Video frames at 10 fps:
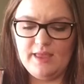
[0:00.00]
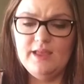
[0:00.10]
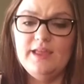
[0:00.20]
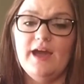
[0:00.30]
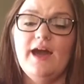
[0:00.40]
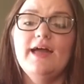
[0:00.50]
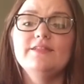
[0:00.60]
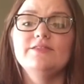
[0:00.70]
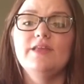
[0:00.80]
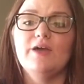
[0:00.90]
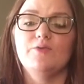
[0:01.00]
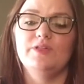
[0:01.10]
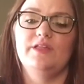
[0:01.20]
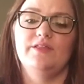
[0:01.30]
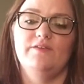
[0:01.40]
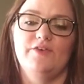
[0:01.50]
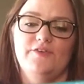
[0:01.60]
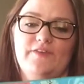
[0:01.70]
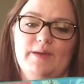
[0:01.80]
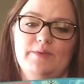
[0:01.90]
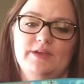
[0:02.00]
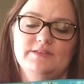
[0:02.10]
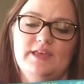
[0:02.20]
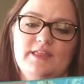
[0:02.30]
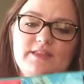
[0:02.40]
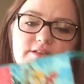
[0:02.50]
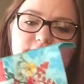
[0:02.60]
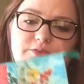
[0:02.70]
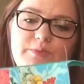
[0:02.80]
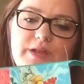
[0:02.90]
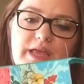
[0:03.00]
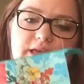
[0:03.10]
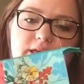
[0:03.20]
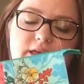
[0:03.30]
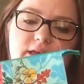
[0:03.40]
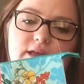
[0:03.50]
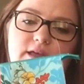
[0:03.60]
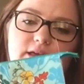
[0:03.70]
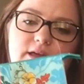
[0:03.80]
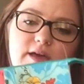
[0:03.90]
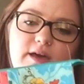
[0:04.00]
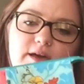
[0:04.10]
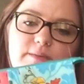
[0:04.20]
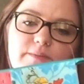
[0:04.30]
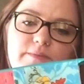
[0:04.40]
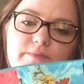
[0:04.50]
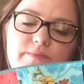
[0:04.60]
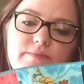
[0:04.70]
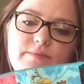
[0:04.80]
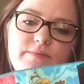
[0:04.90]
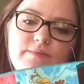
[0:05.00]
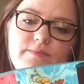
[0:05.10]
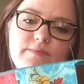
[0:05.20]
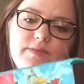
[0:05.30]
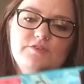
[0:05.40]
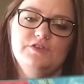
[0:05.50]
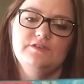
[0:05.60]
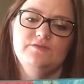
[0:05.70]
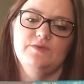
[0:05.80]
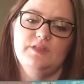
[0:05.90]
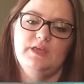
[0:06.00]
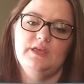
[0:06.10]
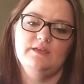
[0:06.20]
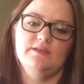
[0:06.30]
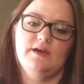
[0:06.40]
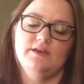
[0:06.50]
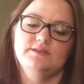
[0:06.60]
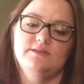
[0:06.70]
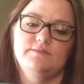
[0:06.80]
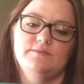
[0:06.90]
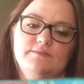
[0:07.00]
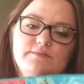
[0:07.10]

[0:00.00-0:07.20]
yeah, I really love her fabrics. I think they're so pretty. And she's a really awesome